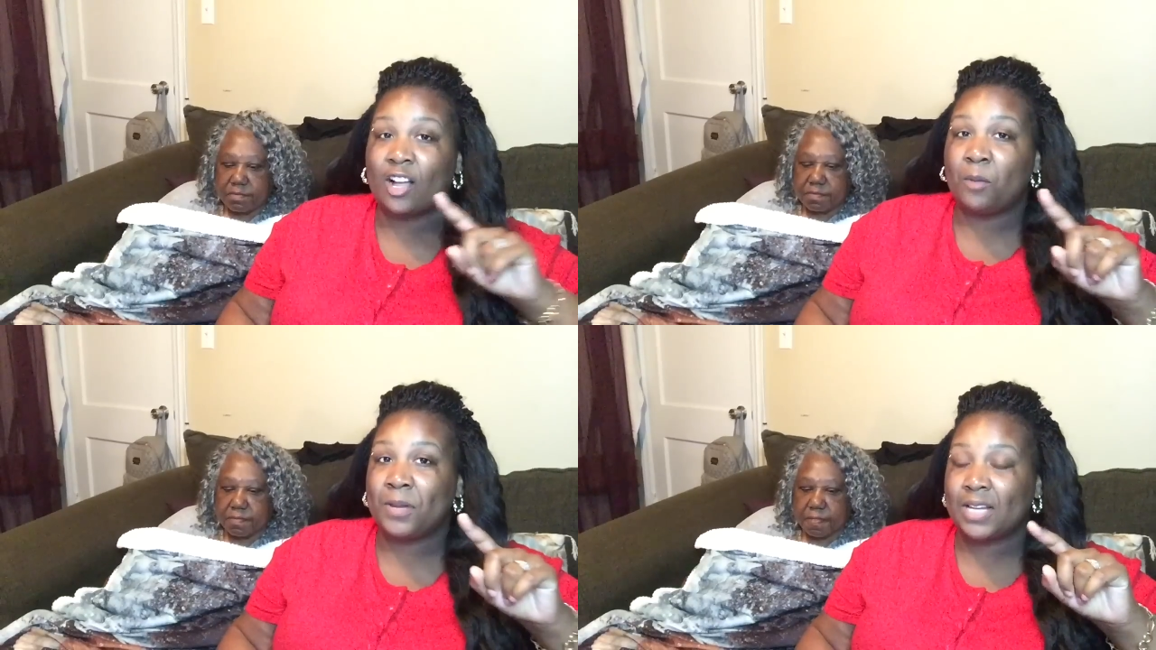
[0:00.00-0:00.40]

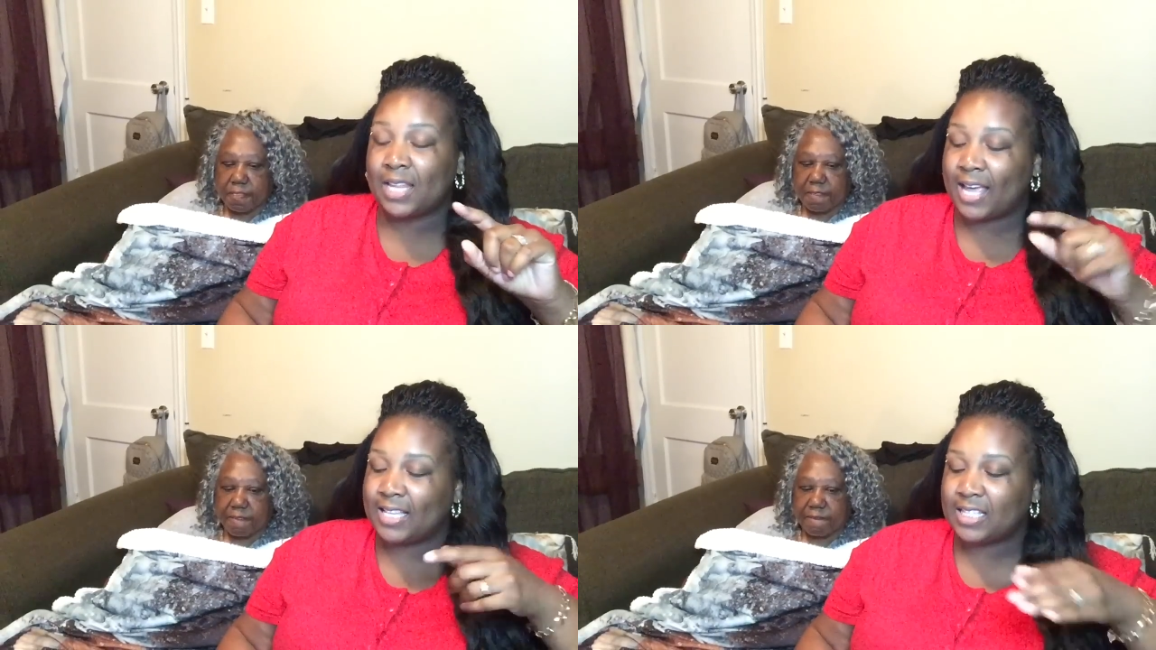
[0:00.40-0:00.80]
Speaker 1: ain't gonna be the
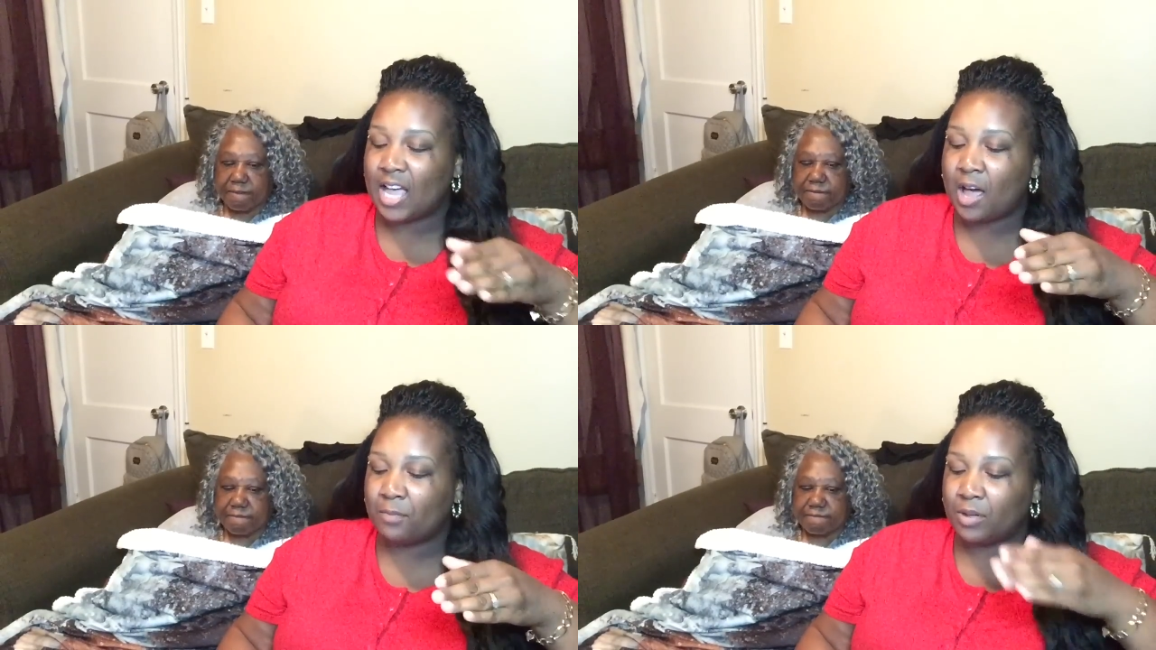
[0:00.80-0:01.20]
last
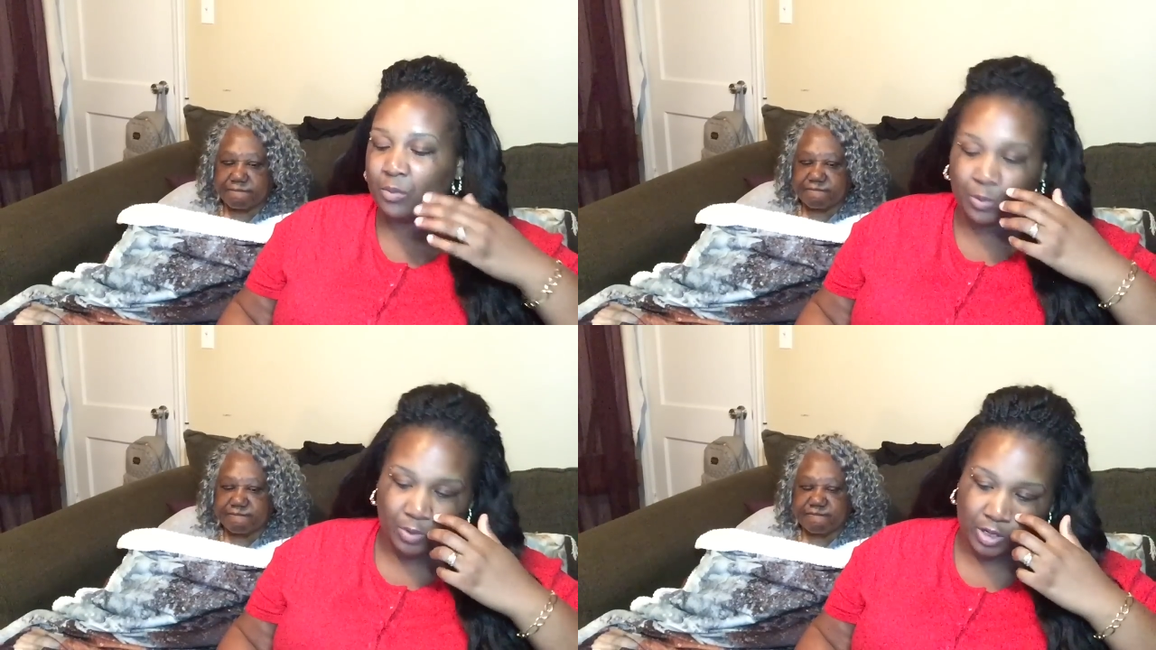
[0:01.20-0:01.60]
time,
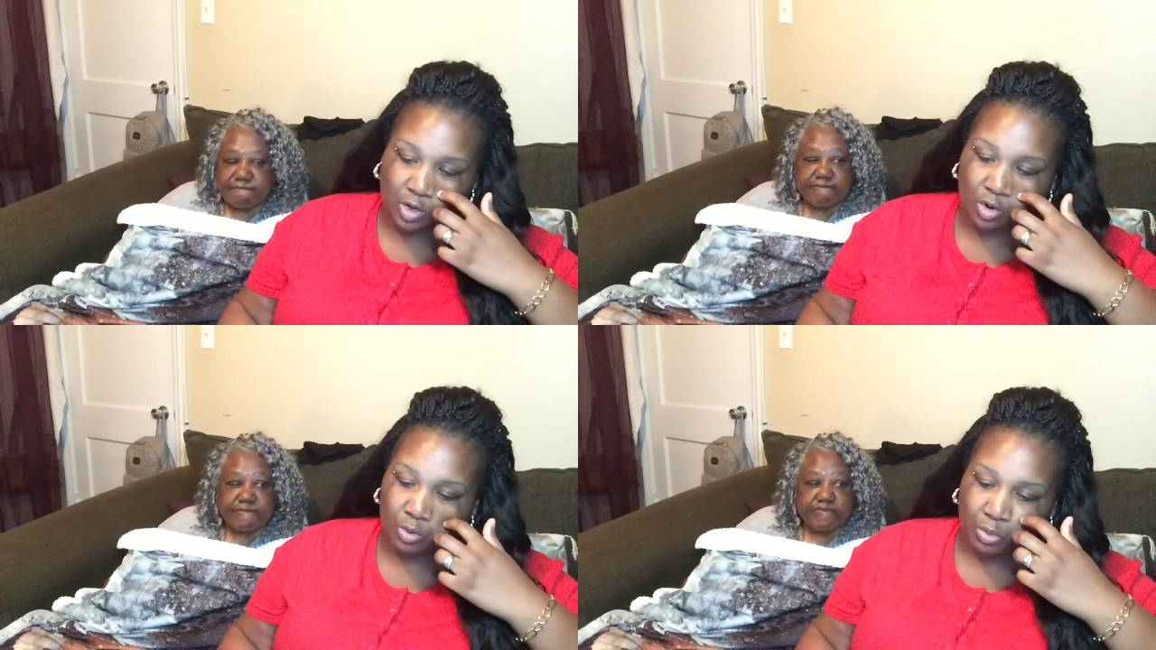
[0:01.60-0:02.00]
but we wanna
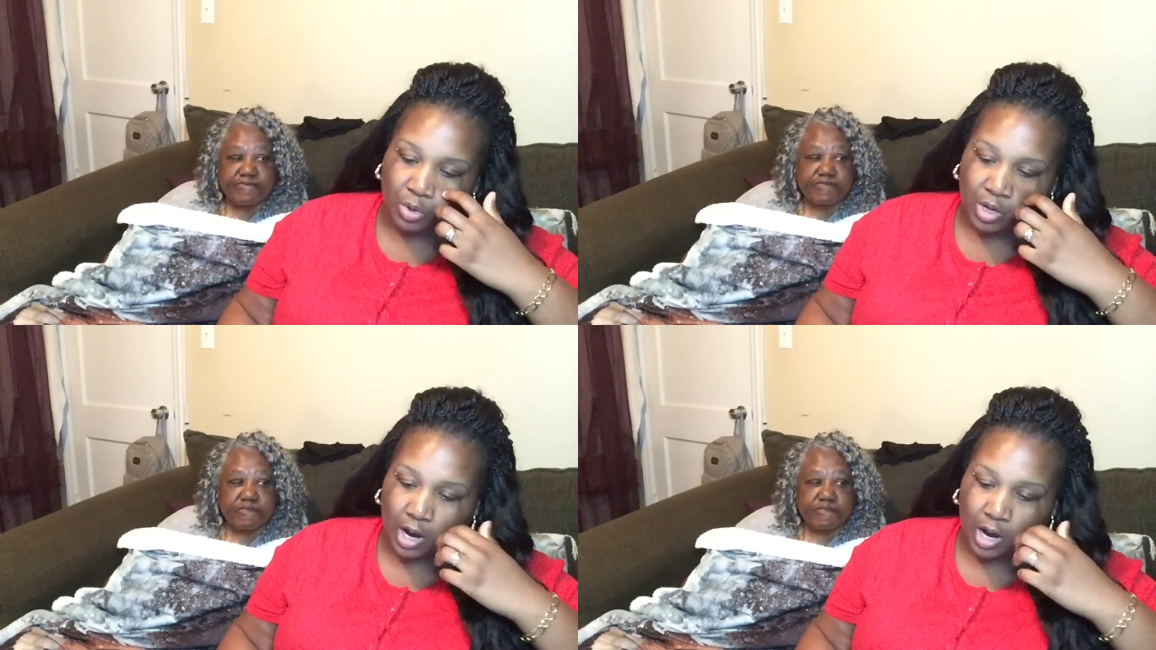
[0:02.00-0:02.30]
go